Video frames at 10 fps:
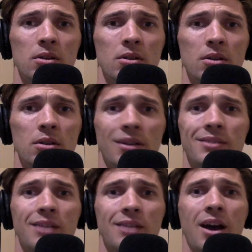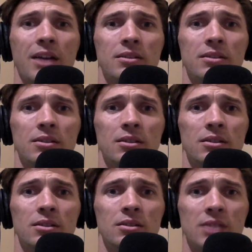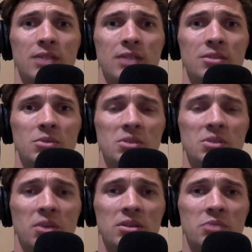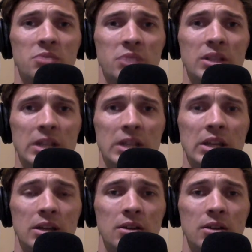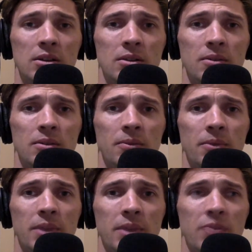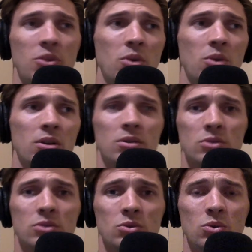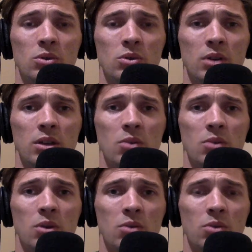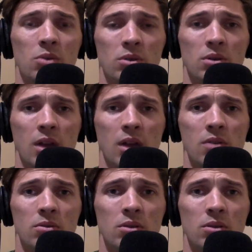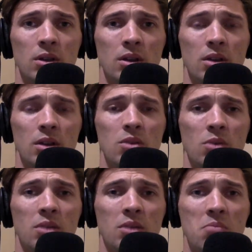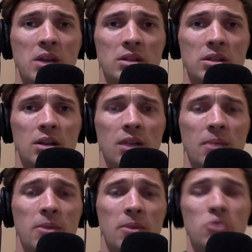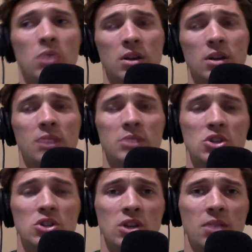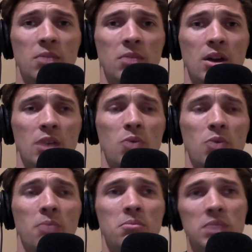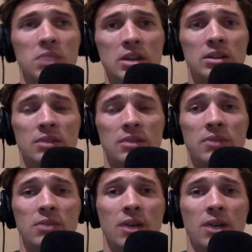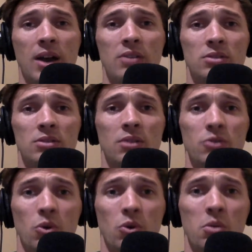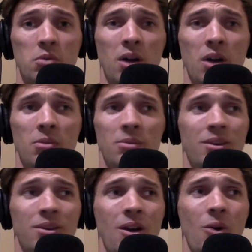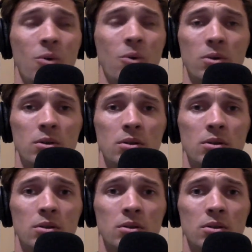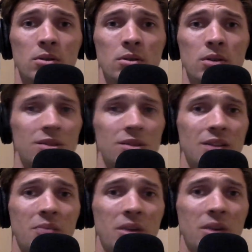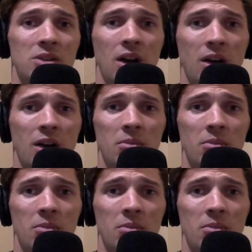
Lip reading: Like, it's not. Take some responsibility. If you want to go to school and you want to roll your ankle and you want to mess it up and then you want to come to gym and you want me to figure out how to solve your problem, no. That's not my job.